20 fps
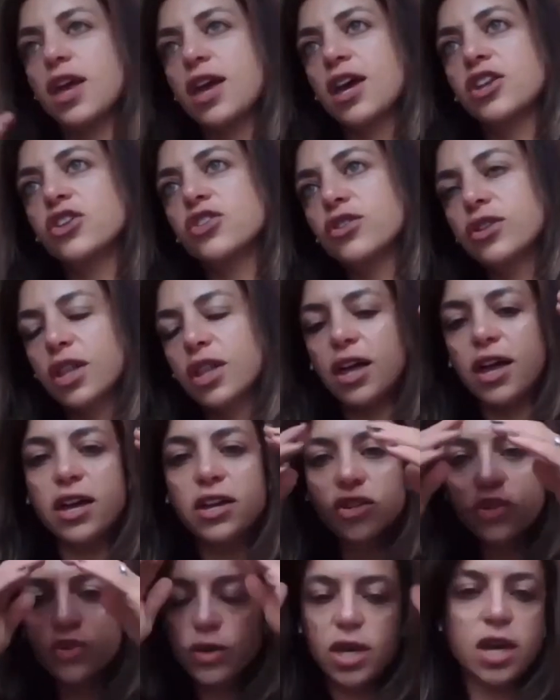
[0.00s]
floor, and
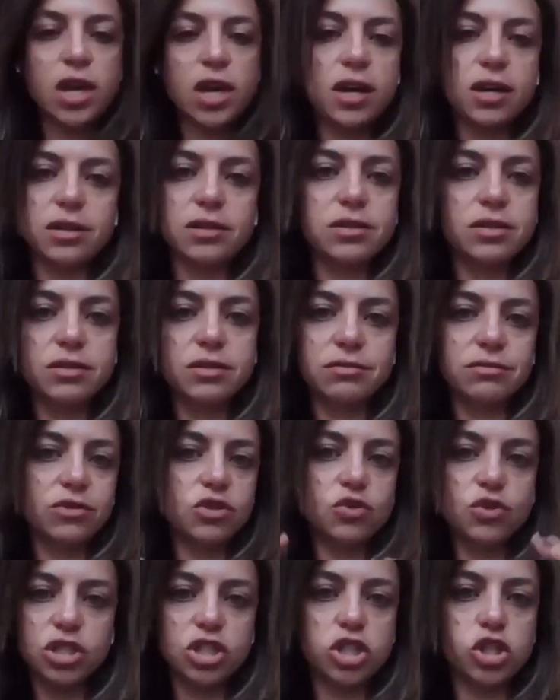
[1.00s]
you're and you can't
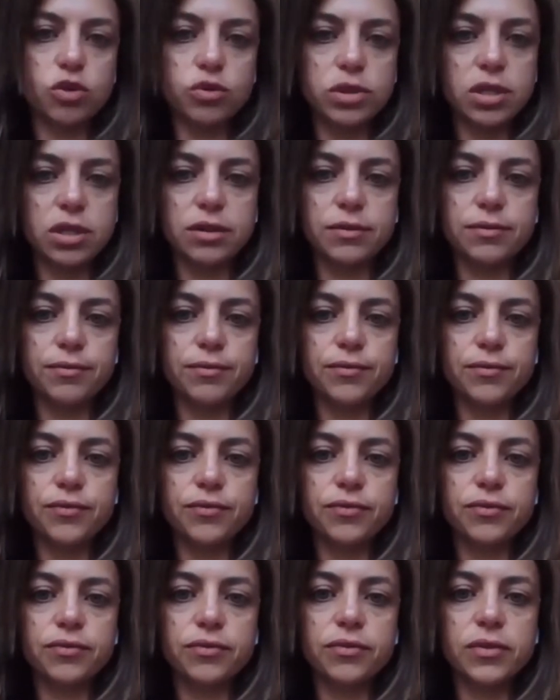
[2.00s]
you just lose it.